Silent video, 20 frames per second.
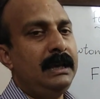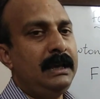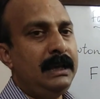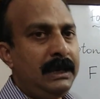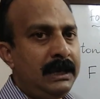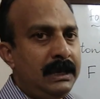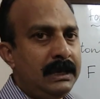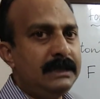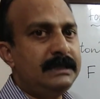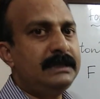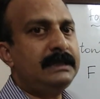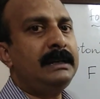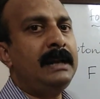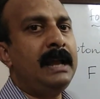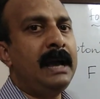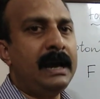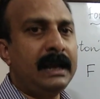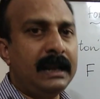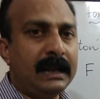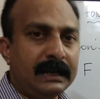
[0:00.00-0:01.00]
is
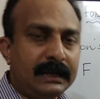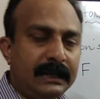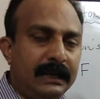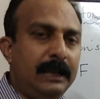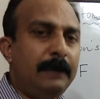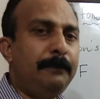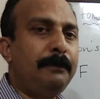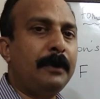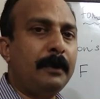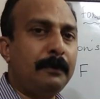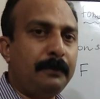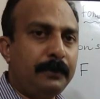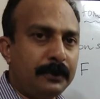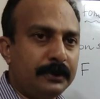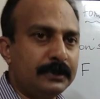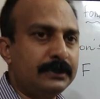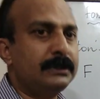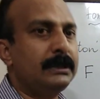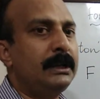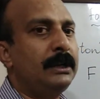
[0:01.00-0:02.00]
directly
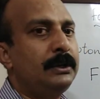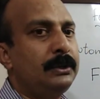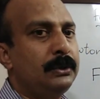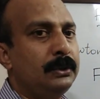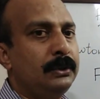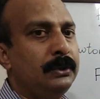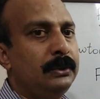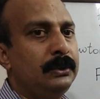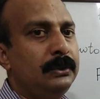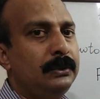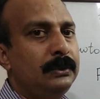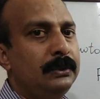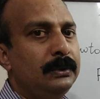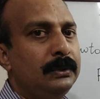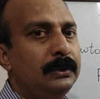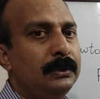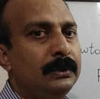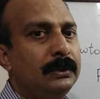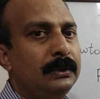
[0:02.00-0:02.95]
proportional to